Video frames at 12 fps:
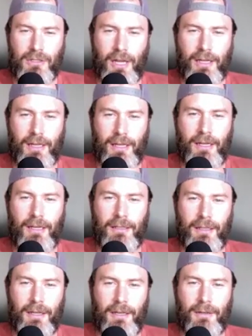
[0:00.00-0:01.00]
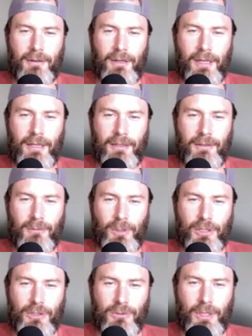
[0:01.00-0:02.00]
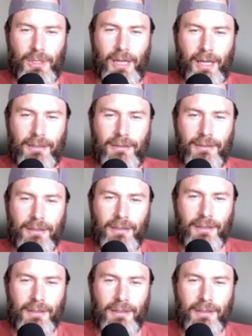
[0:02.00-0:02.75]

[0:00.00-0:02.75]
I get it now and wish we had